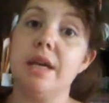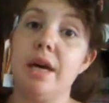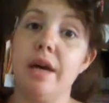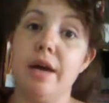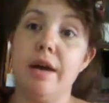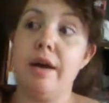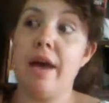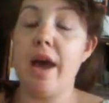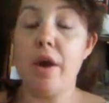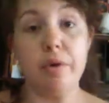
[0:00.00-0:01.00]

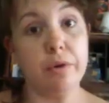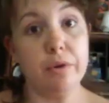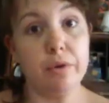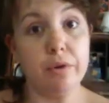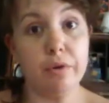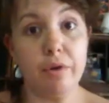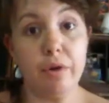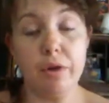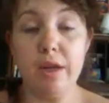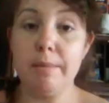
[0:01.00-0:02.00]

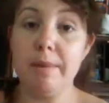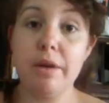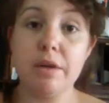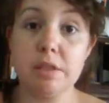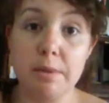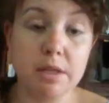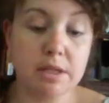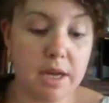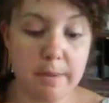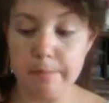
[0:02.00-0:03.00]
on him how to spell
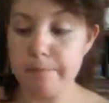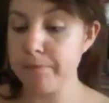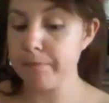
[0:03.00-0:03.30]
his name.